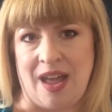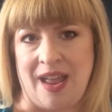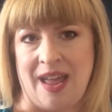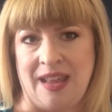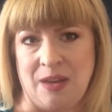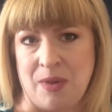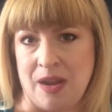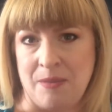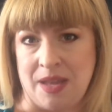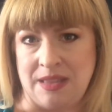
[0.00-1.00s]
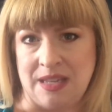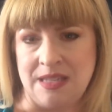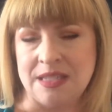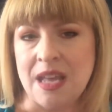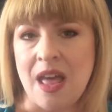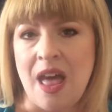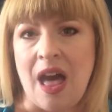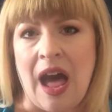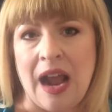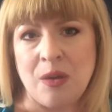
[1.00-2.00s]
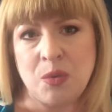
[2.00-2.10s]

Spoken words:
I highly recommend this. I